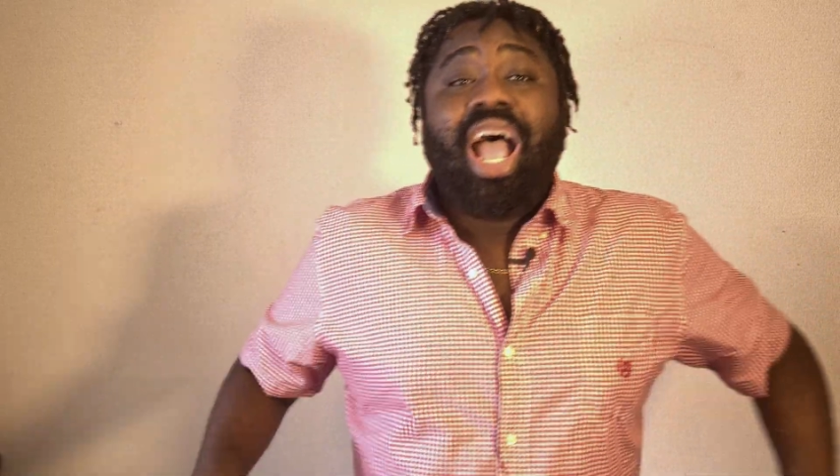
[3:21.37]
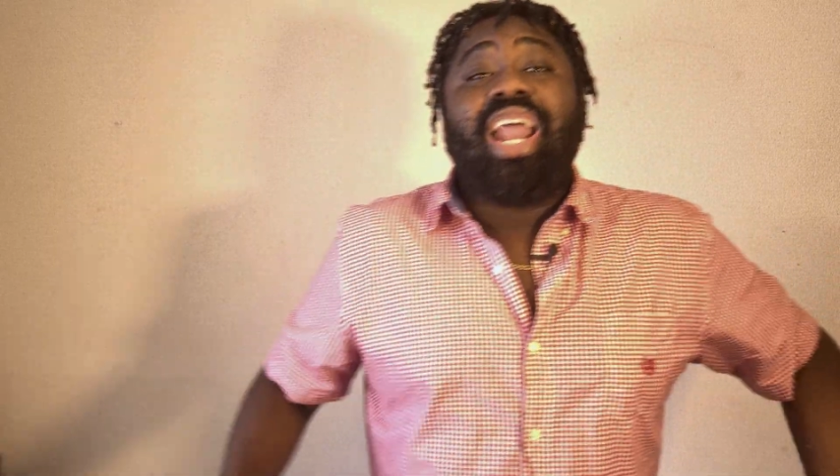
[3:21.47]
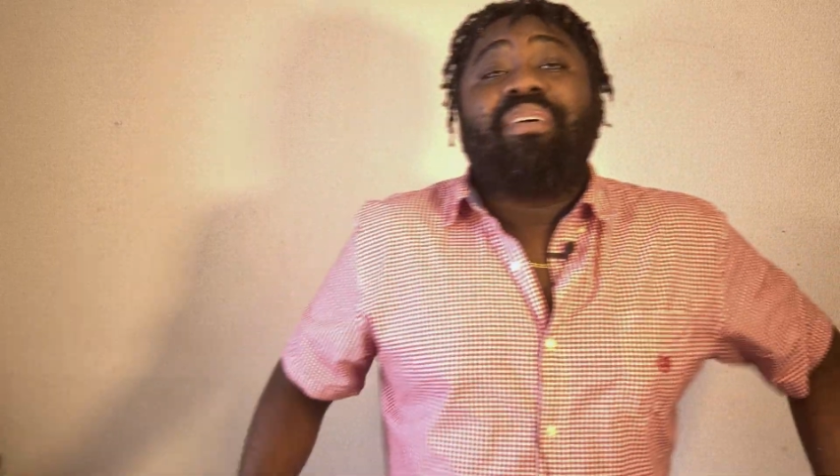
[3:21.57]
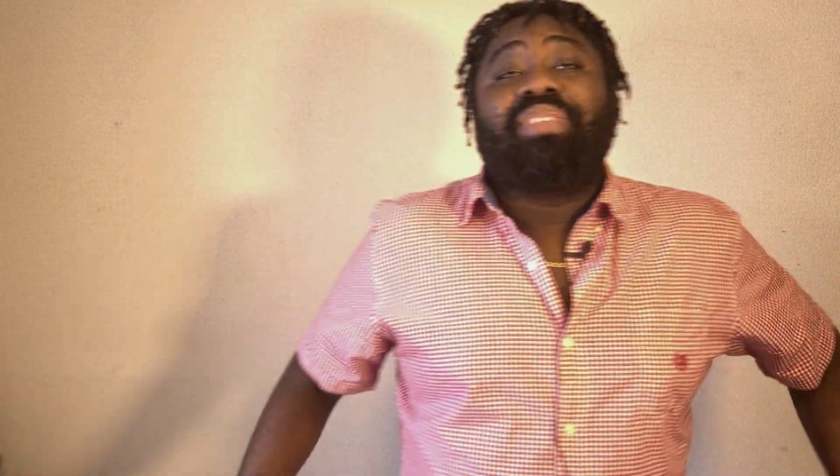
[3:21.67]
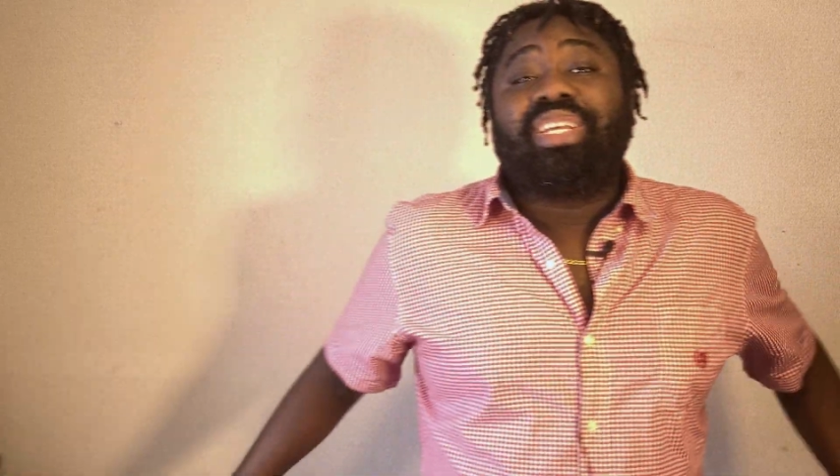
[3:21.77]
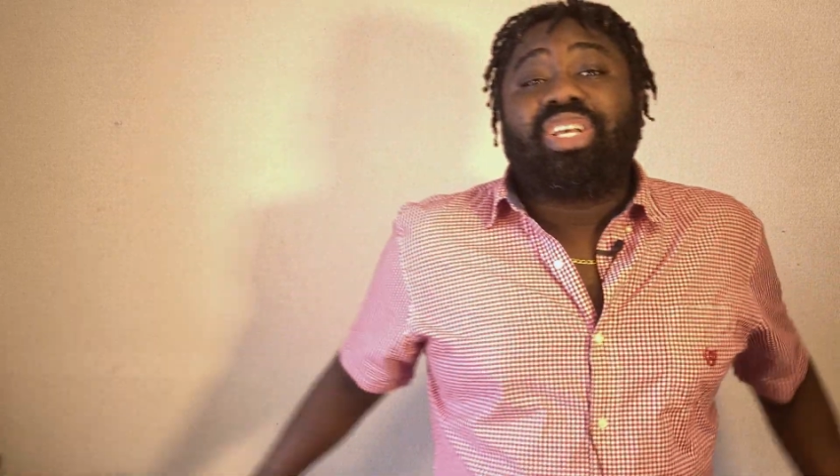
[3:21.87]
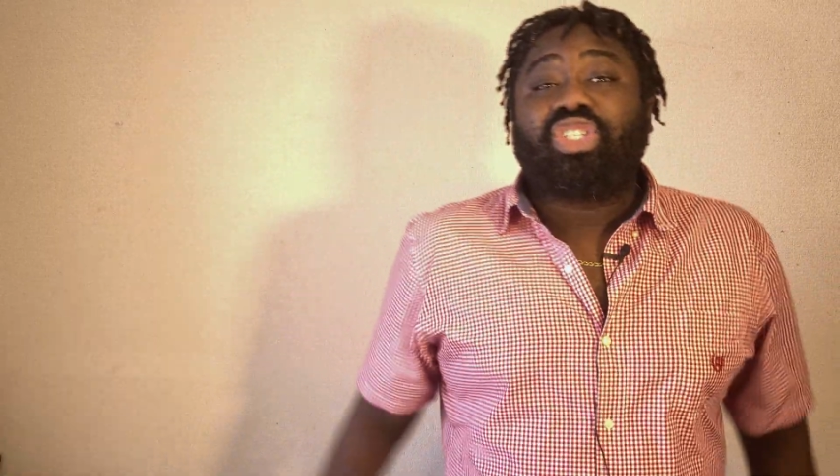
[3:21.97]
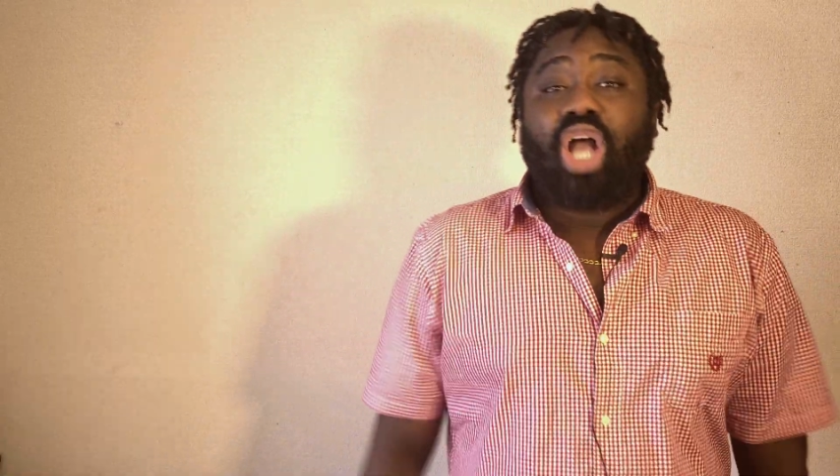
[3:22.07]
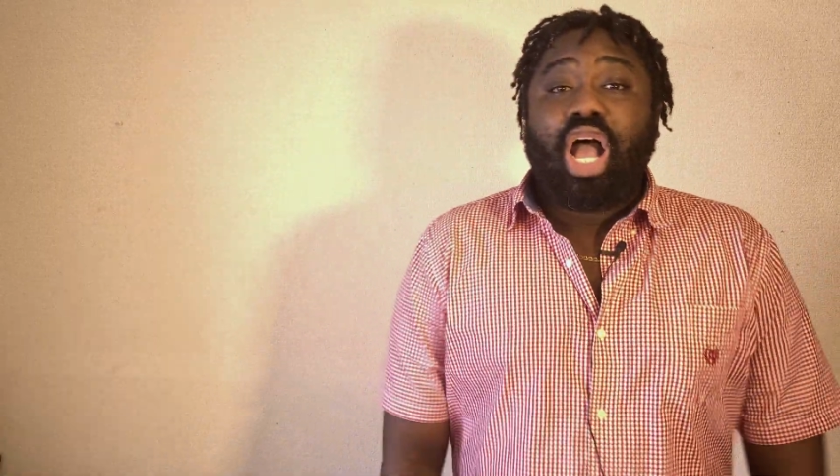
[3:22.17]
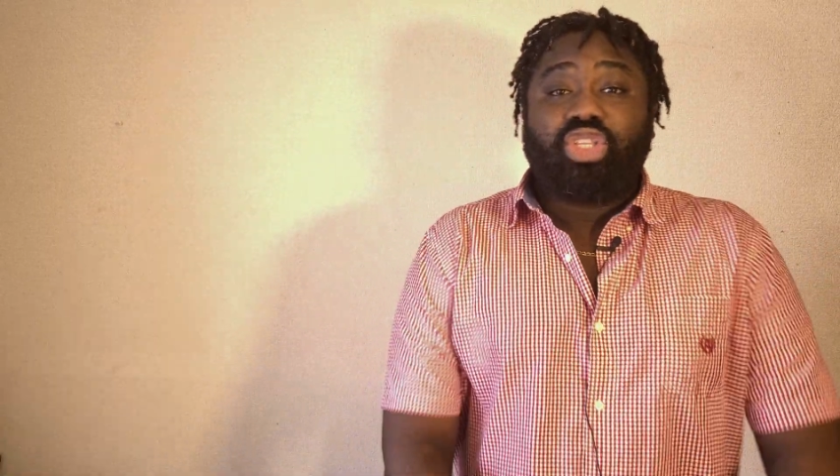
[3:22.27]
and everything has
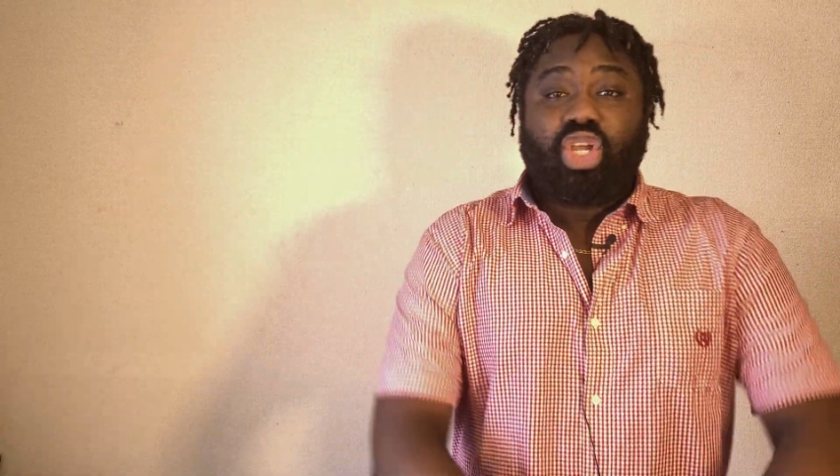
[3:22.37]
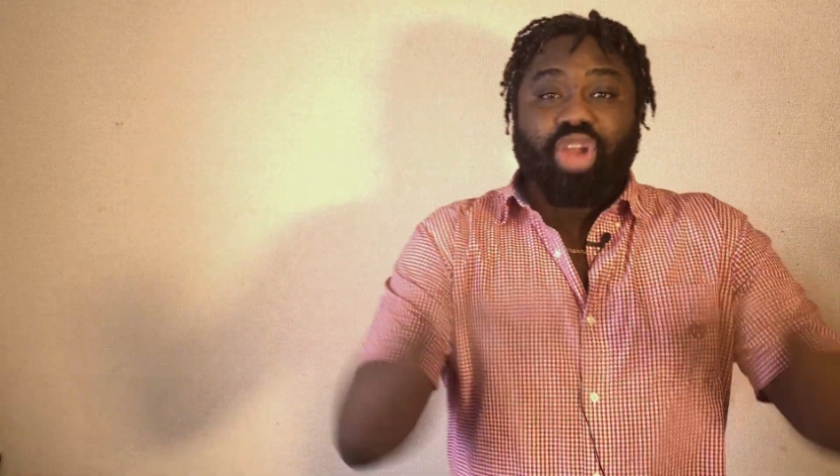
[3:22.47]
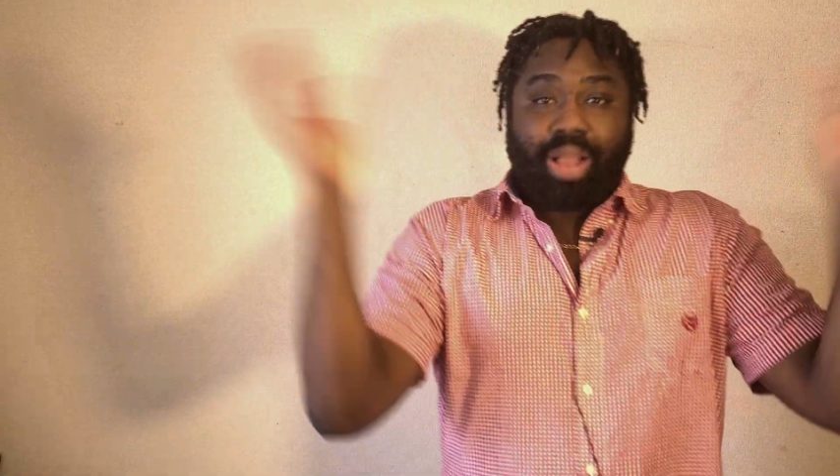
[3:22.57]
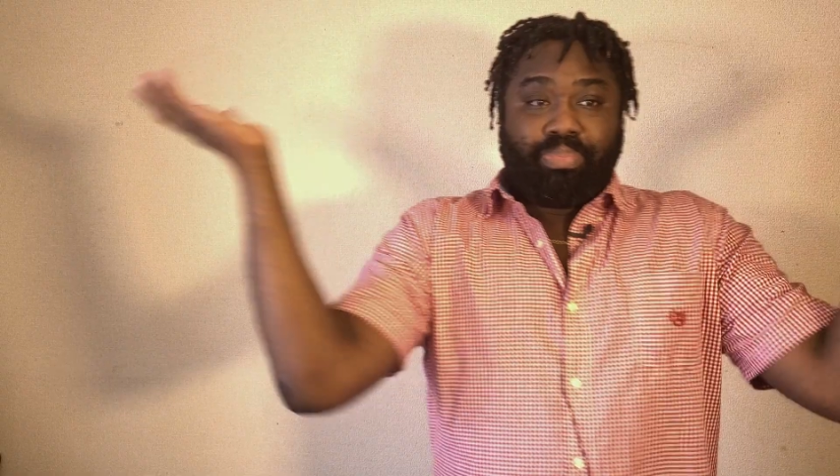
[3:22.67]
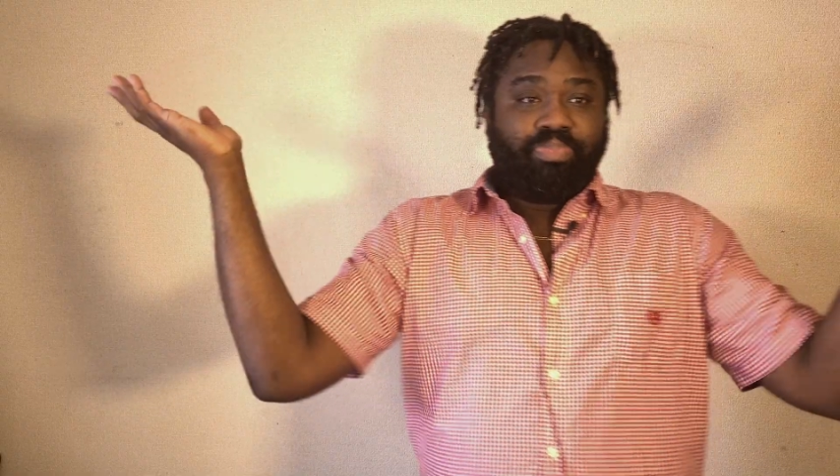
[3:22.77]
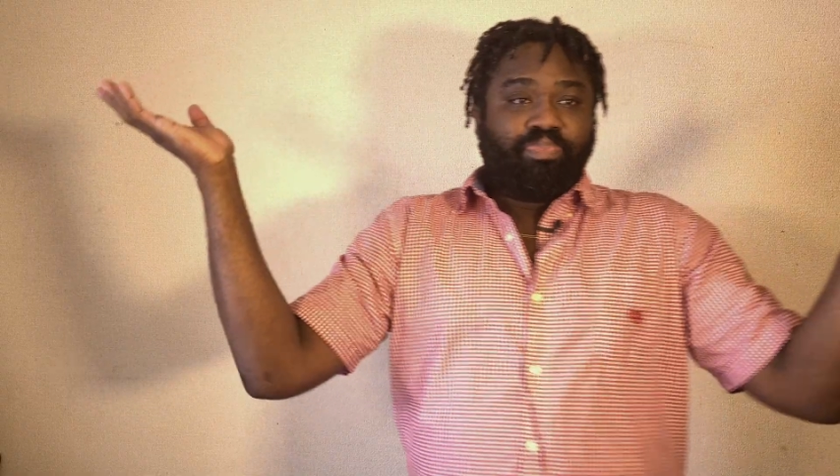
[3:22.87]
gone to crap.